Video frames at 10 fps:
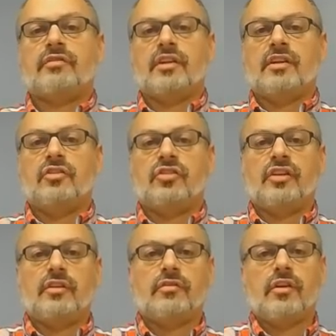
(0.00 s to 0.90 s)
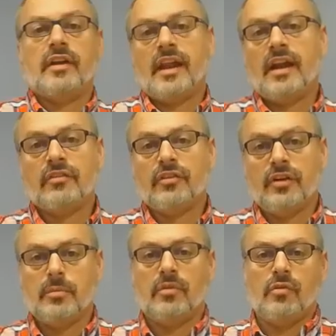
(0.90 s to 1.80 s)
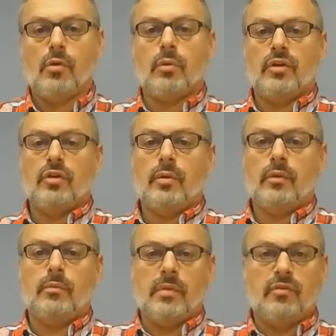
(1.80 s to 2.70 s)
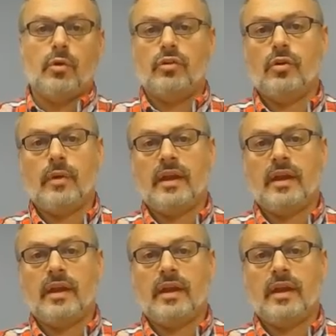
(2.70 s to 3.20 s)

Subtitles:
consider very carefully before doing.